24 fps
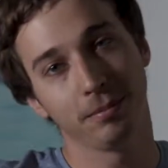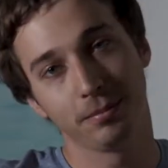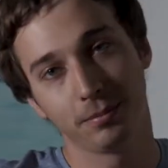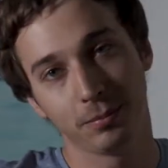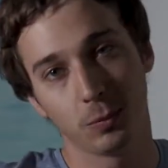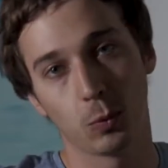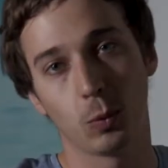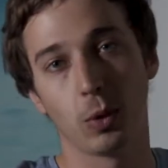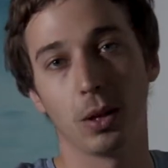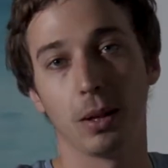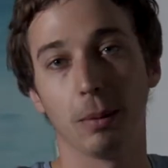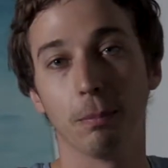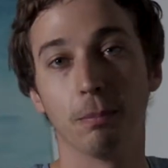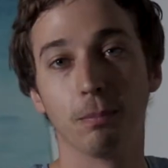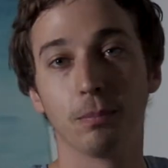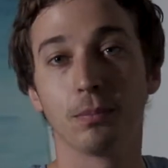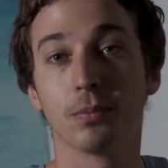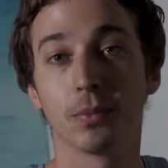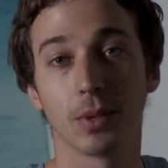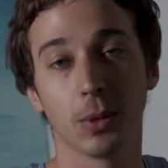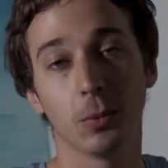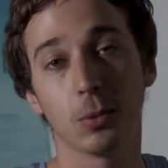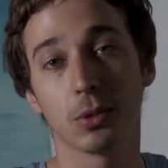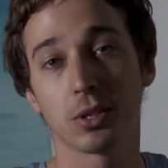well,
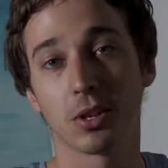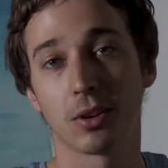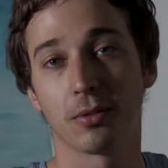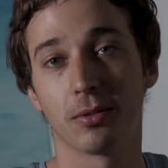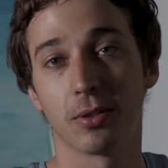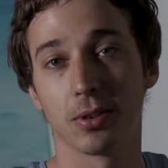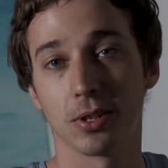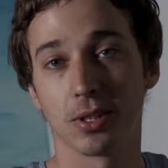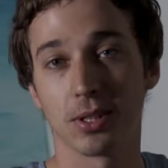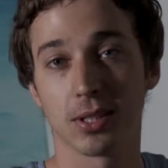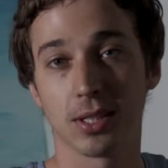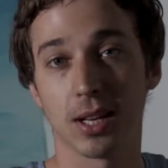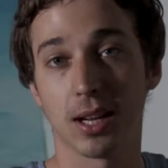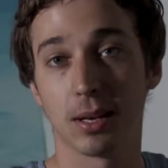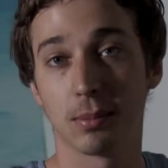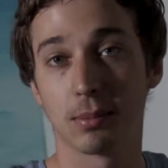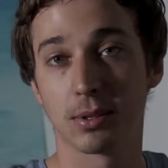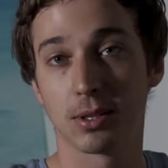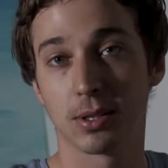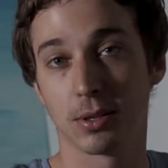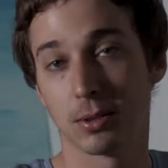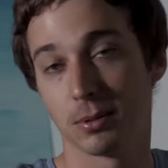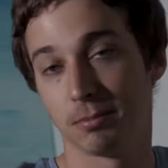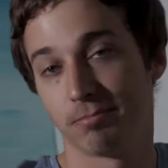it was our first time,
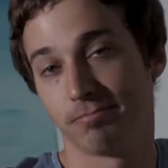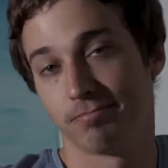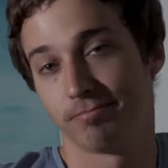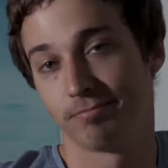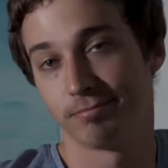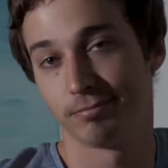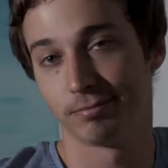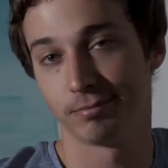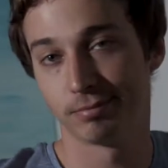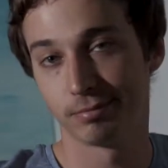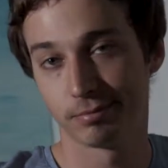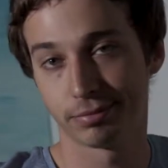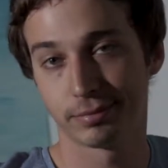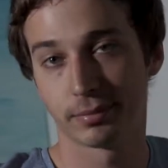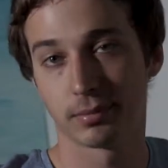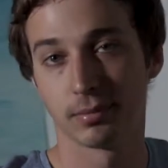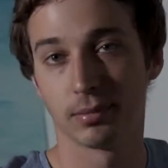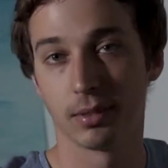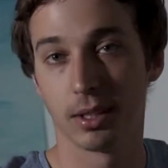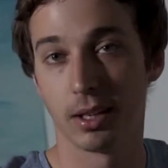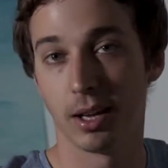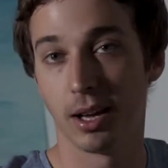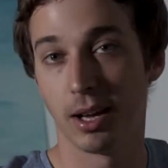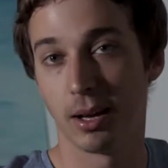so
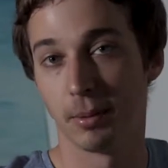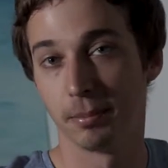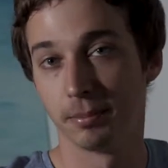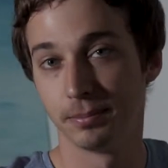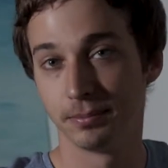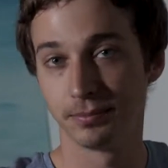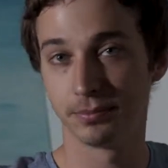yeah.